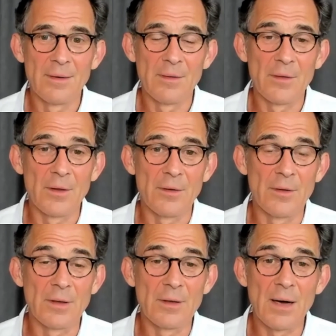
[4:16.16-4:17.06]

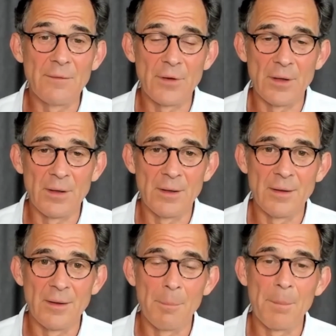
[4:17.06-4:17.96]
that govern
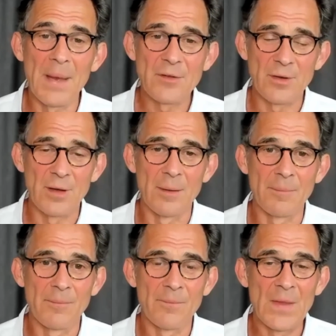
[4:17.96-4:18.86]
matter
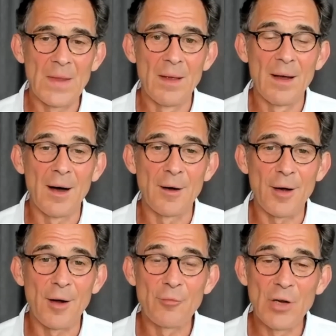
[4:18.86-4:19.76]

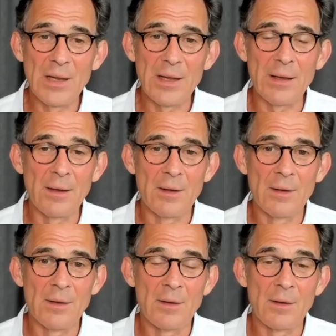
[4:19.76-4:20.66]
are really
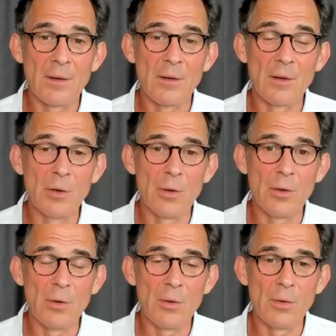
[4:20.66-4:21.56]

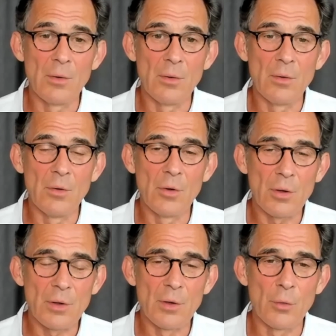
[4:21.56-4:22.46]

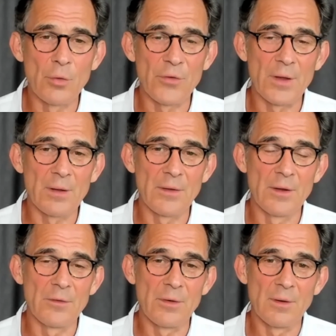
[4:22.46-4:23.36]
not laws
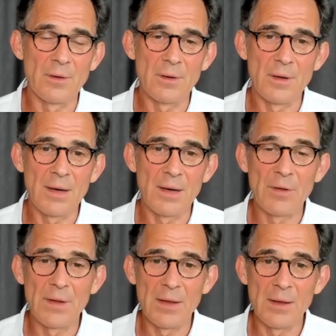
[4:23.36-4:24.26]
that
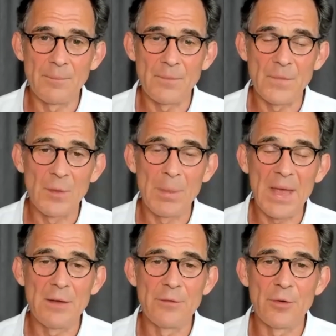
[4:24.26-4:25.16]
govern the
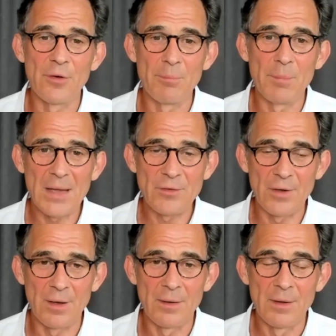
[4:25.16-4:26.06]
behavior of
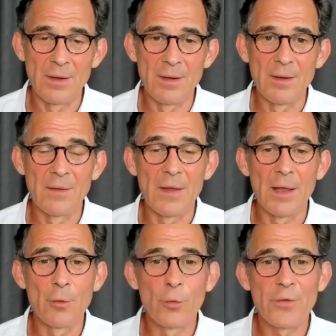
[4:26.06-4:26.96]
matter. There
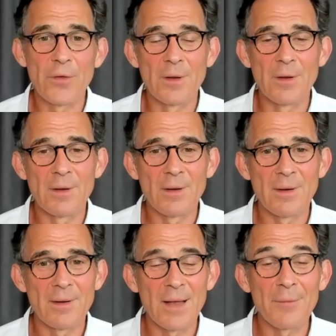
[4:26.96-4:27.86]
are laws that
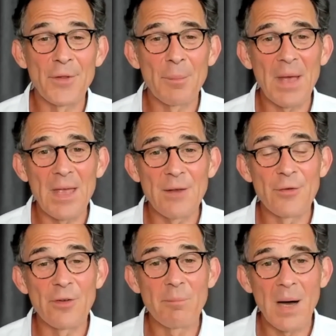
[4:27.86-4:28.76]
govern the
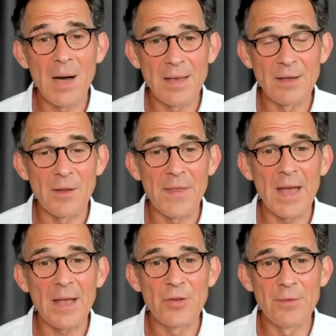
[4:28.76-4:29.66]
behavior of mind, the
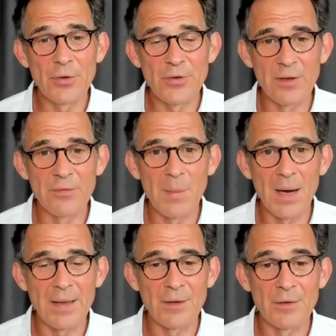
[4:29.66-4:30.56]
activity of
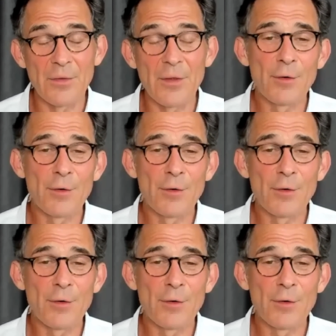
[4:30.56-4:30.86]
mind. There